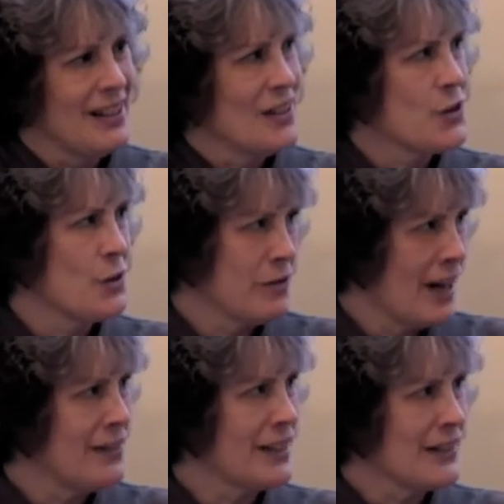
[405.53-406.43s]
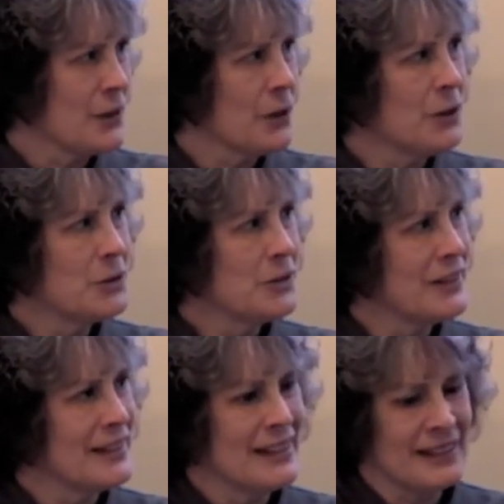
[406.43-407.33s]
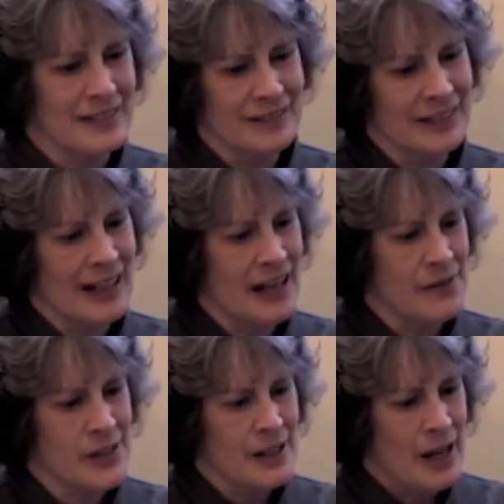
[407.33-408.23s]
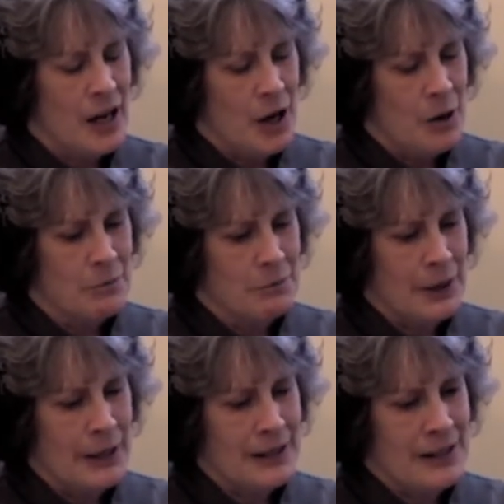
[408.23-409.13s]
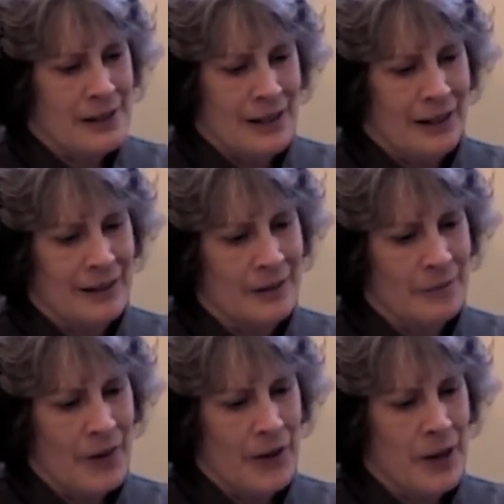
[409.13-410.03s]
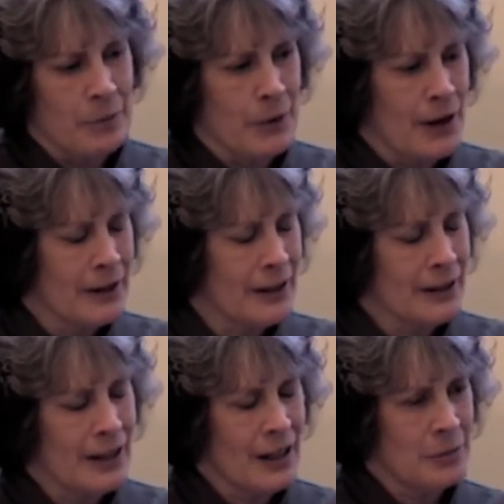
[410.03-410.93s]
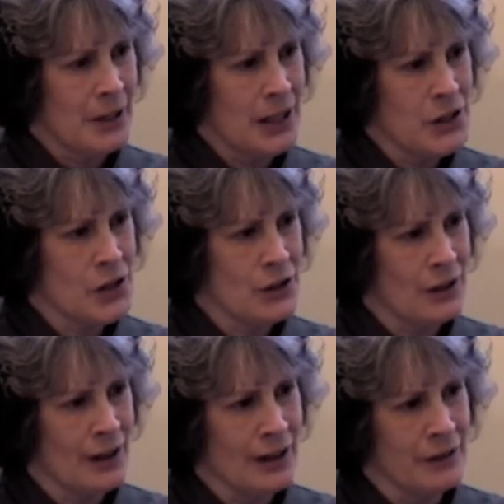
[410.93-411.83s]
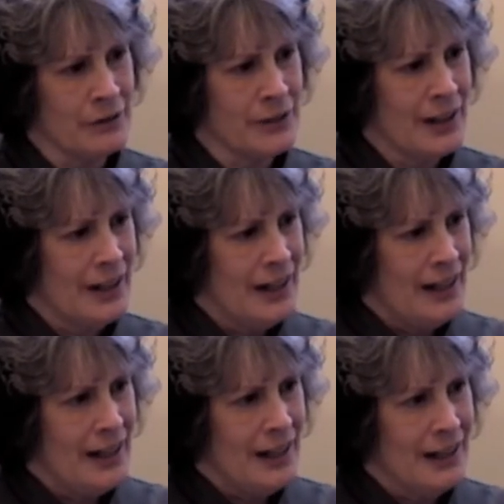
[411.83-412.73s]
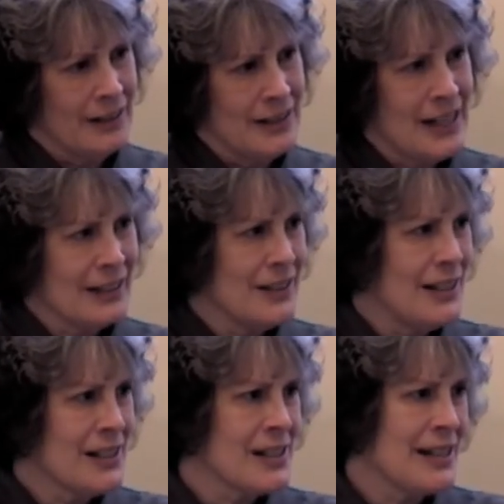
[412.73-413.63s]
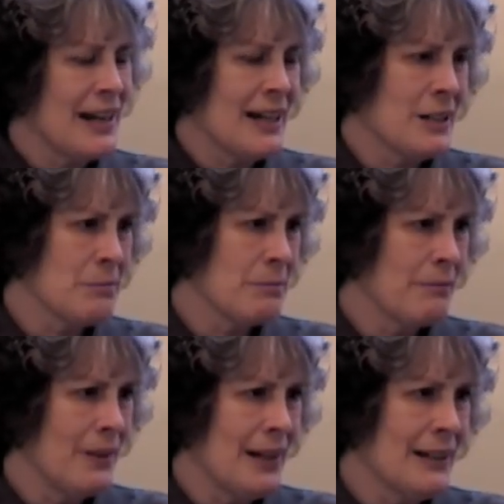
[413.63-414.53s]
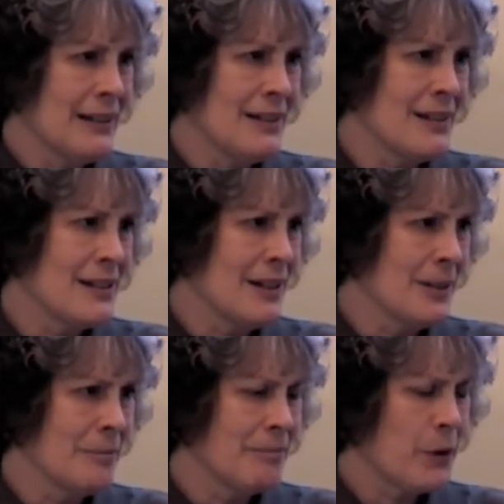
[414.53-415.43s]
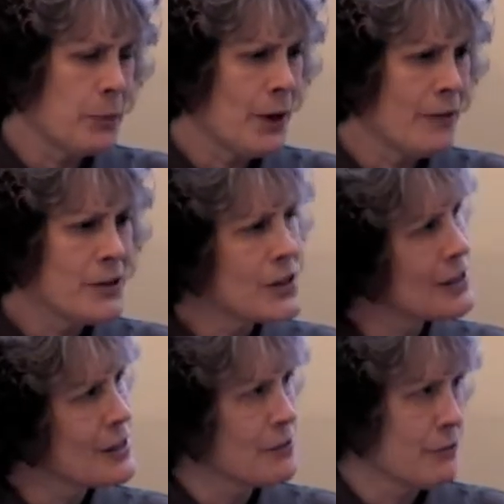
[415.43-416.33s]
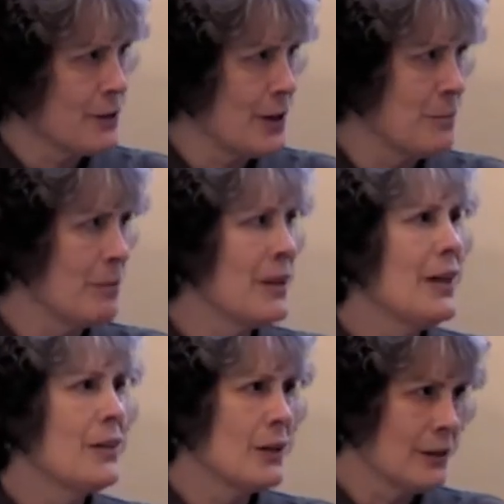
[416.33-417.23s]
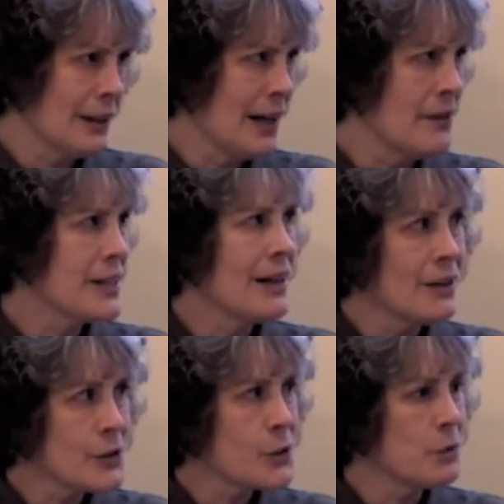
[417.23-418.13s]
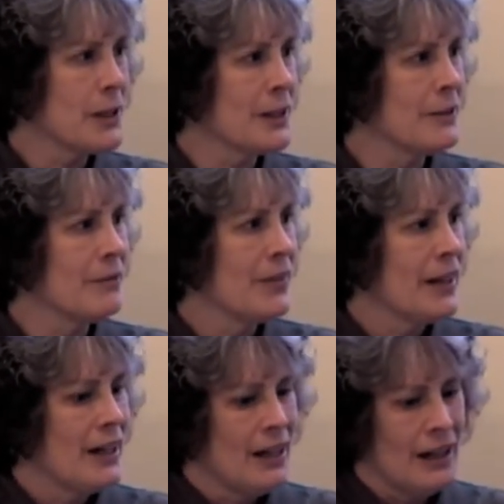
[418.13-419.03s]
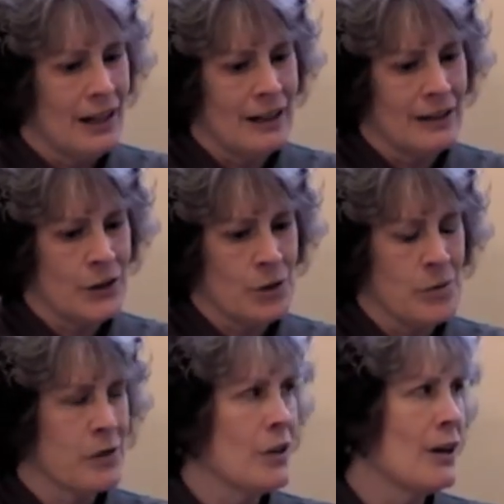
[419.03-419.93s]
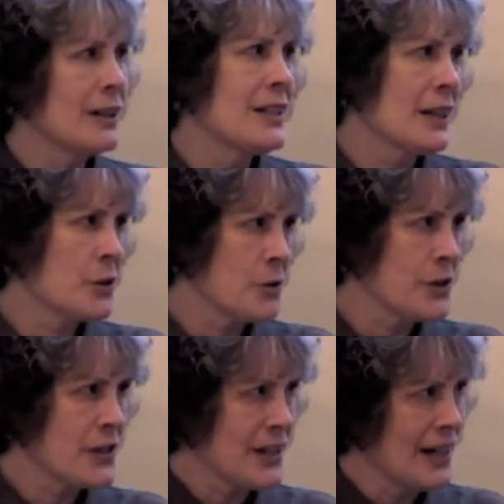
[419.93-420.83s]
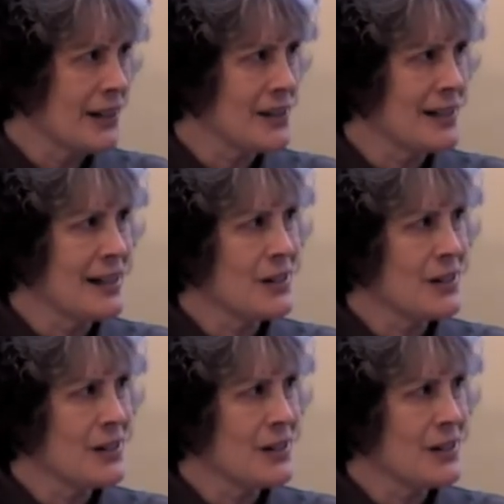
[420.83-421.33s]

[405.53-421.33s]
surviving in their own lives. But they brought a combination of techniques and preferences from their lives elsewhere in terms of architectural styles and